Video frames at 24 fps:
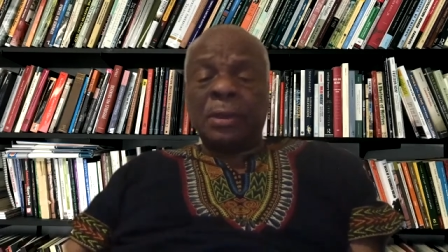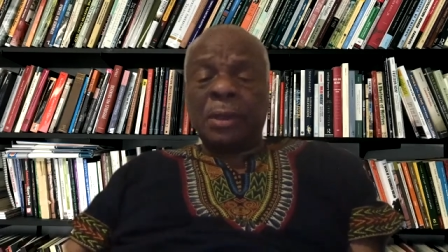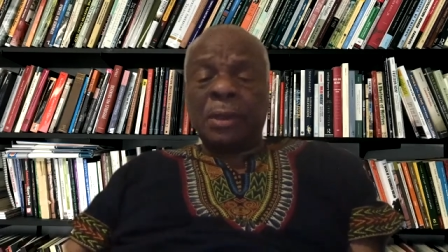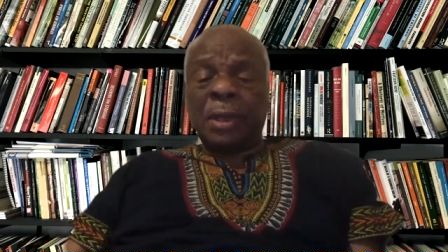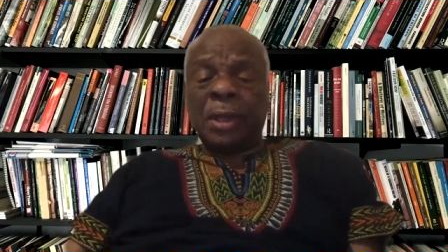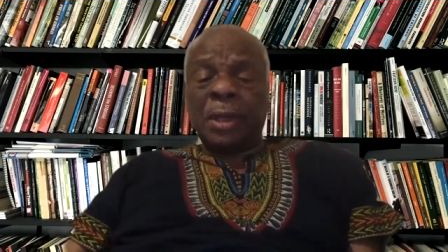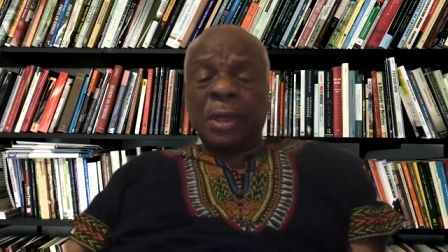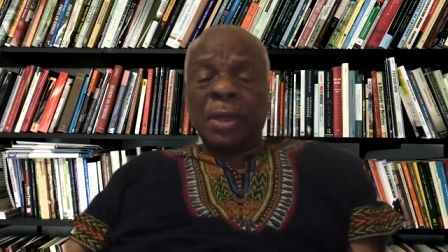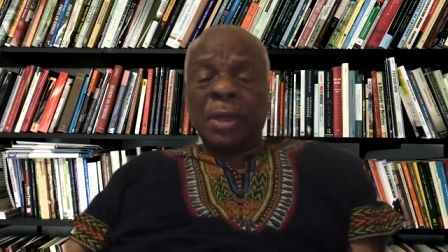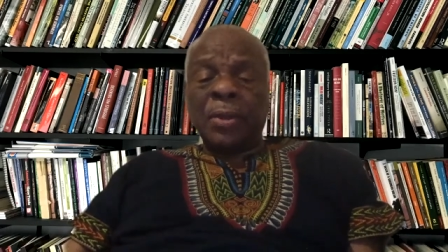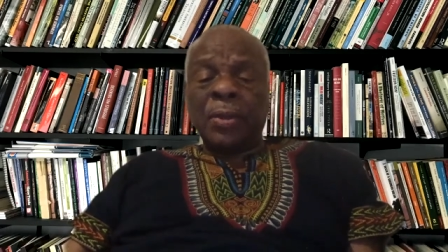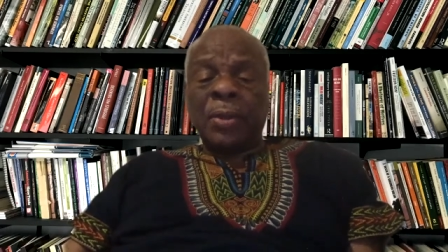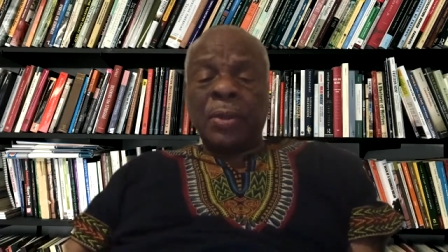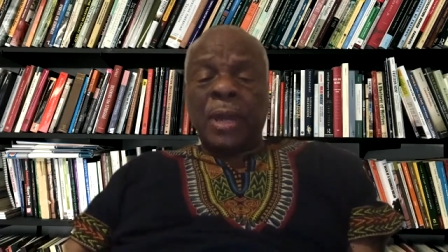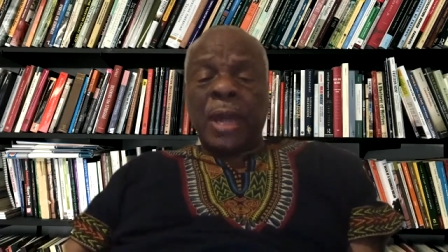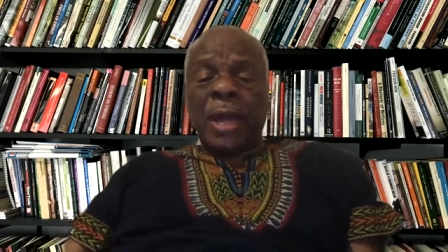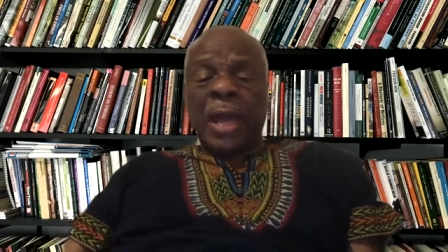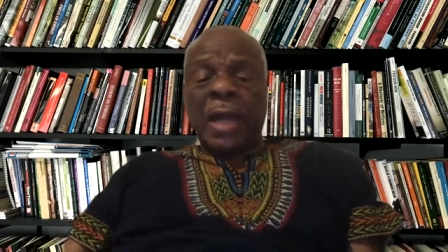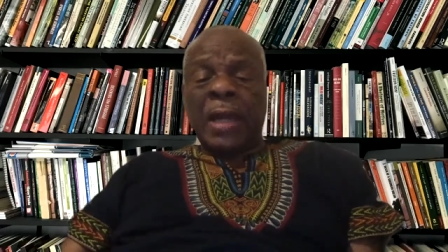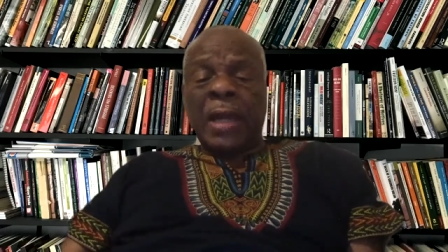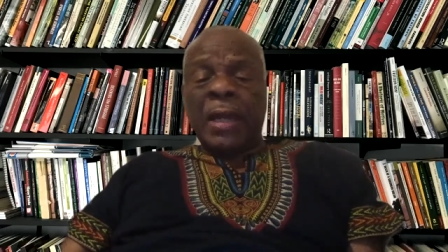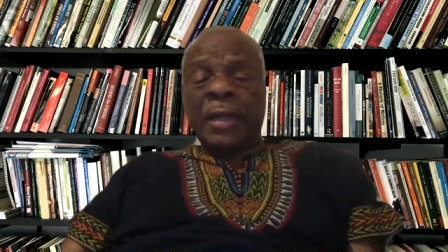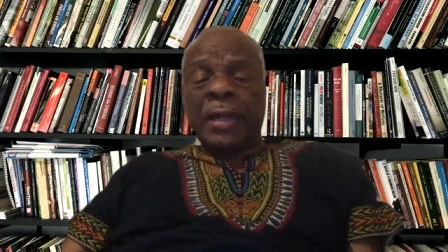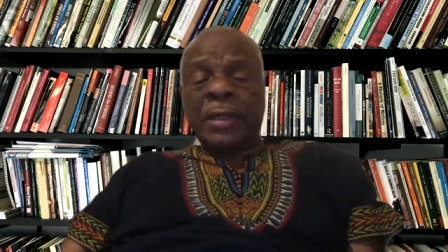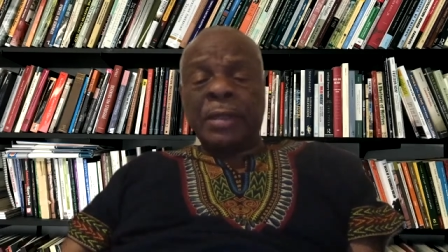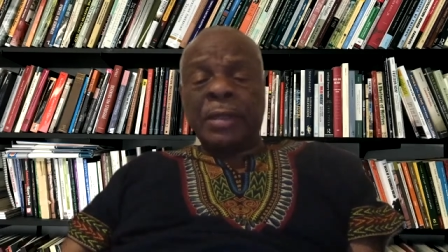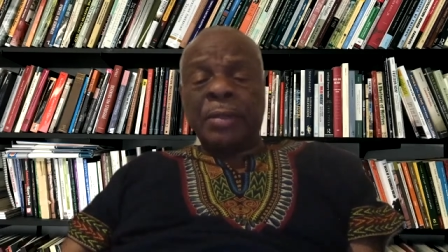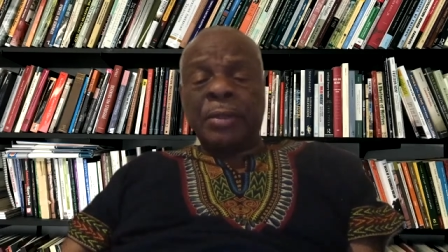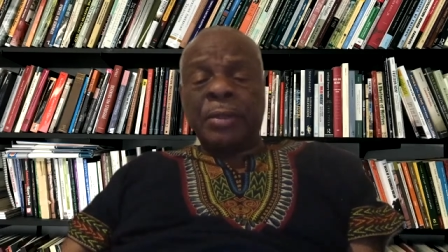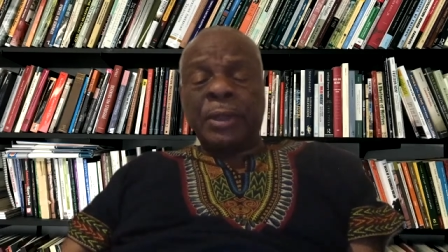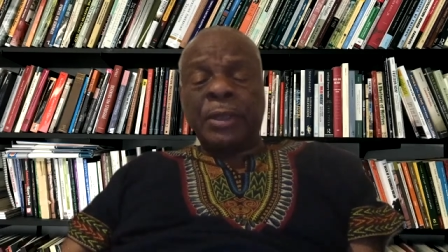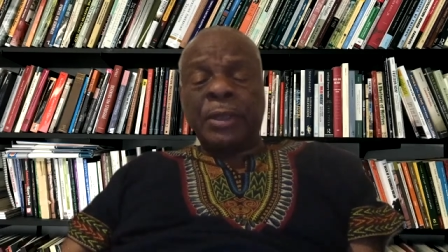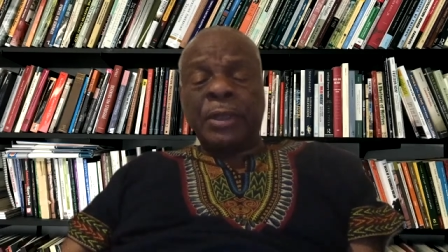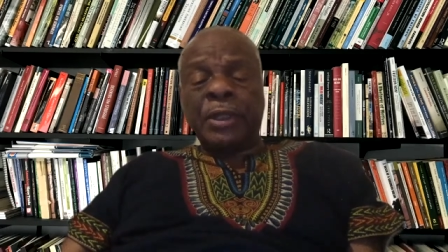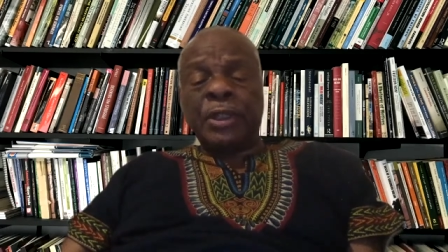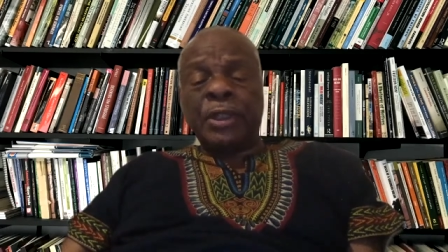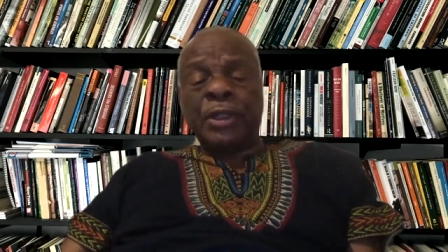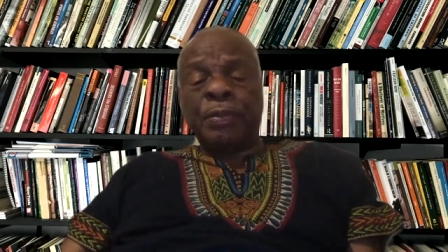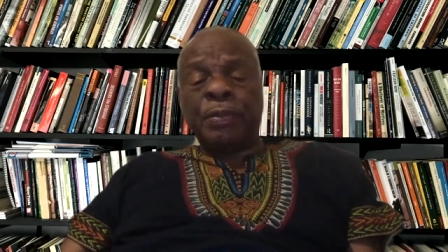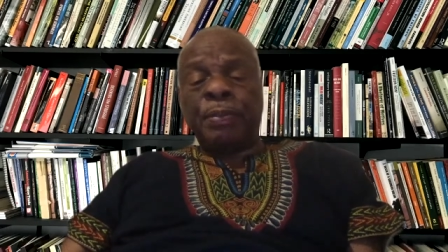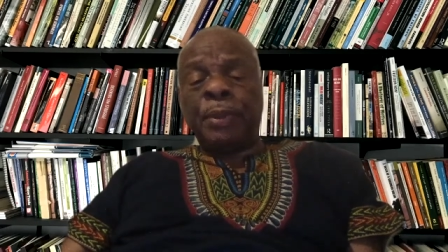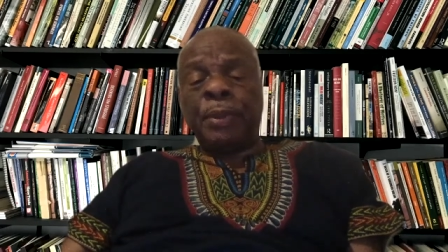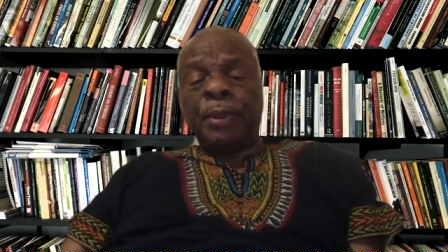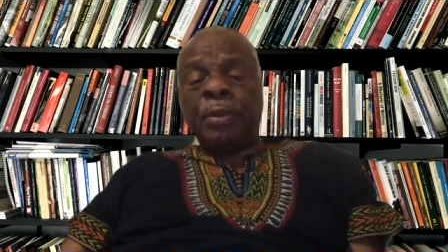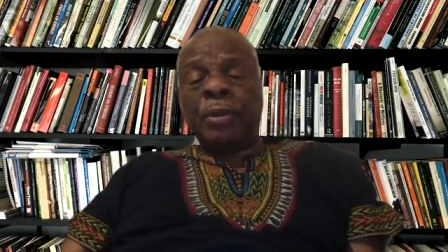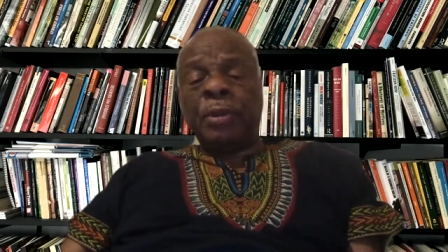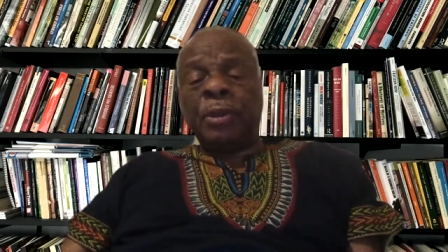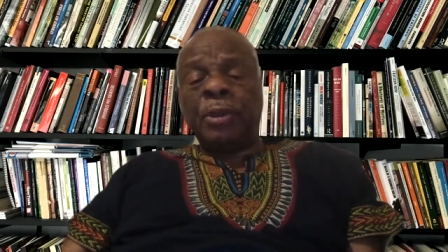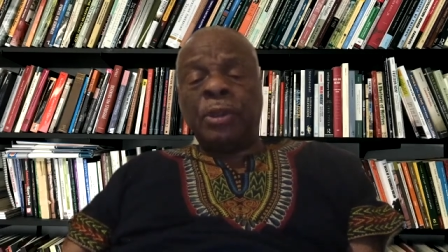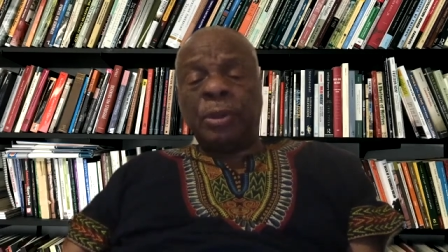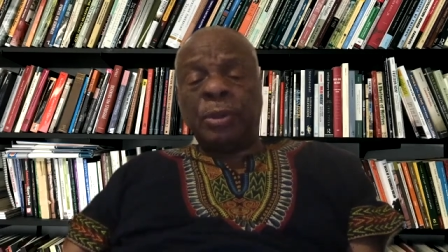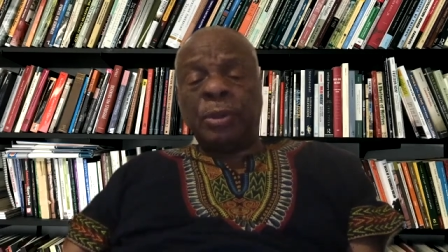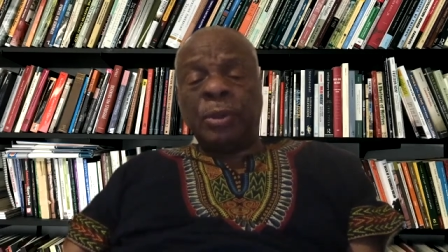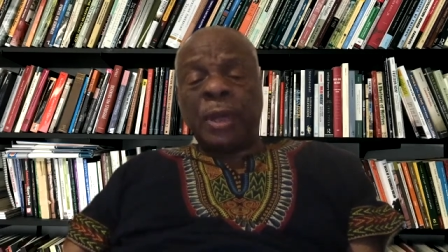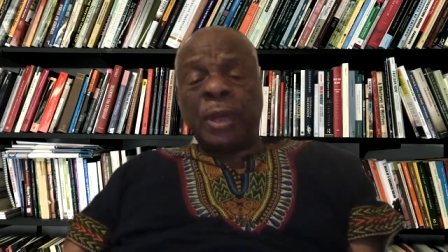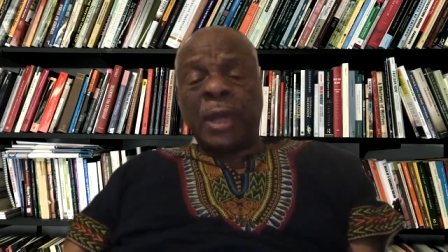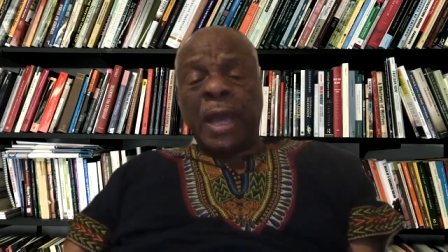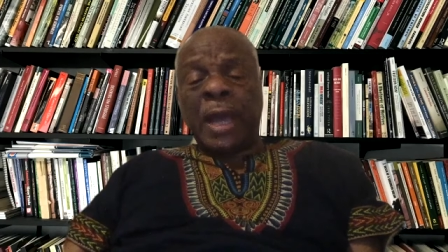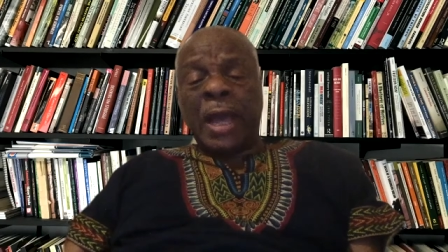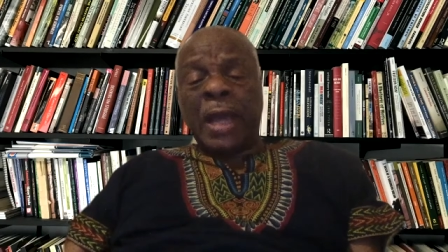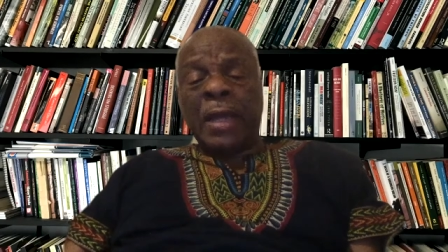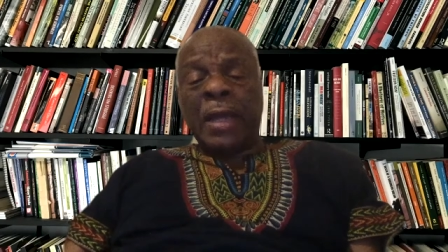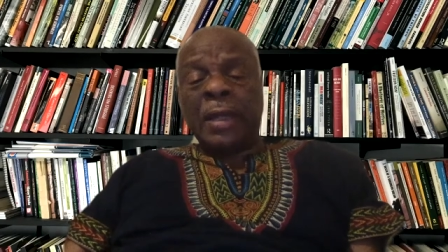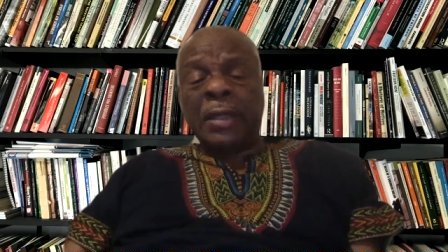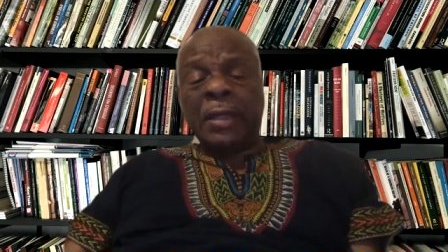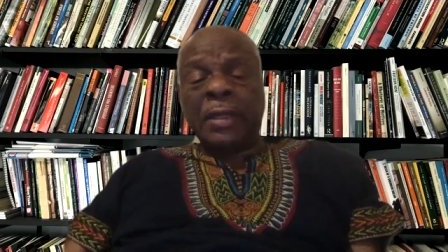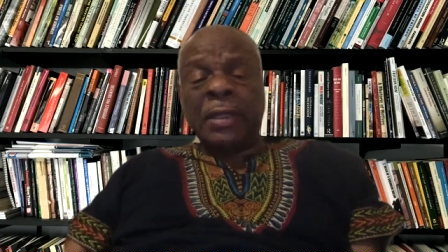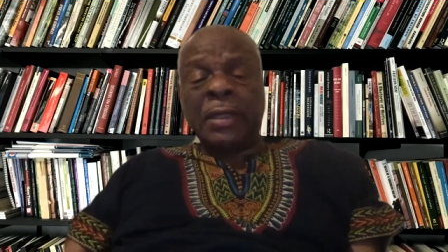reality, but the spiritual reality